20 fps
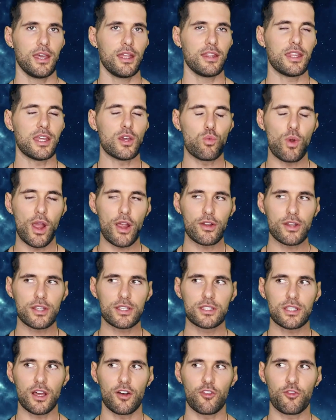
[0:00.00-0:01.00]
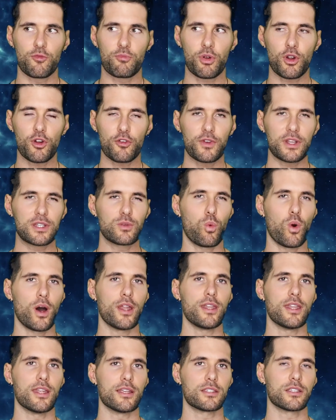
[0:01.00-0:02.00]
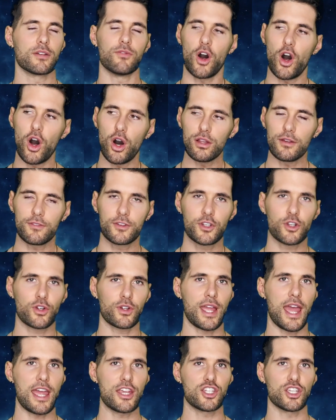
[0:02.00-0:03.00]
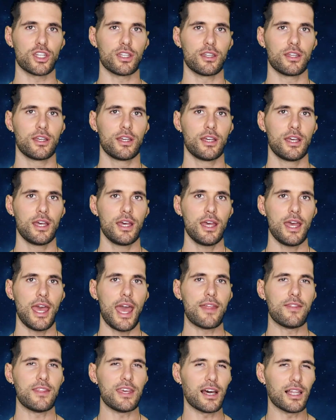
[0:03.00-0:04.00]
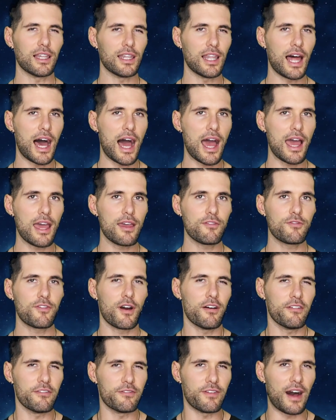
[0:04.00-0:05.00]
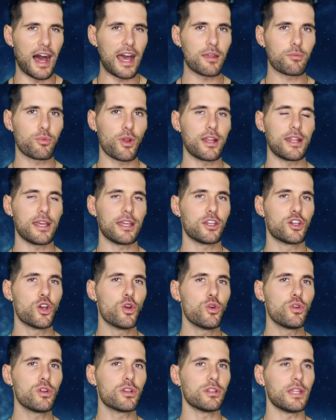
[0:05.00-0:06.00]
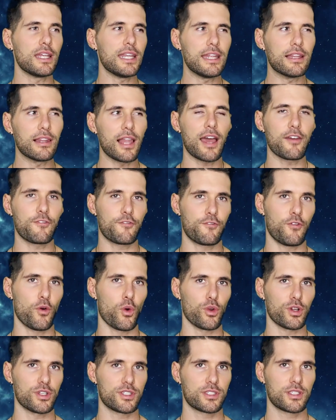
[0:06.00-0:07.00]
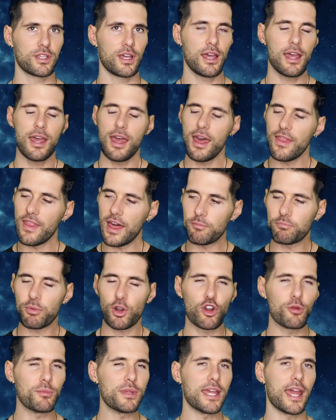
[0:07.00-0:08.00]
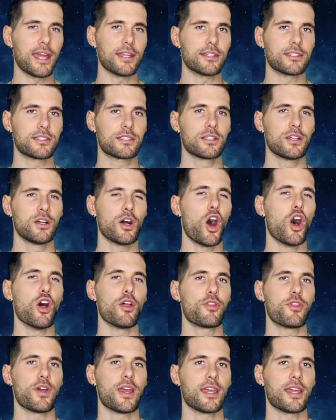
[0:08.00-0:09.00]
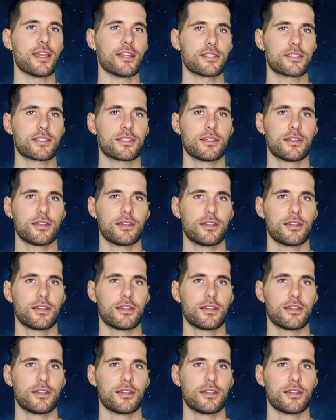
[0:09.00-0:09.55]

The awareness of perfect oneness of all of creation and the alive, vibrating Kundalini life force that permeates all things.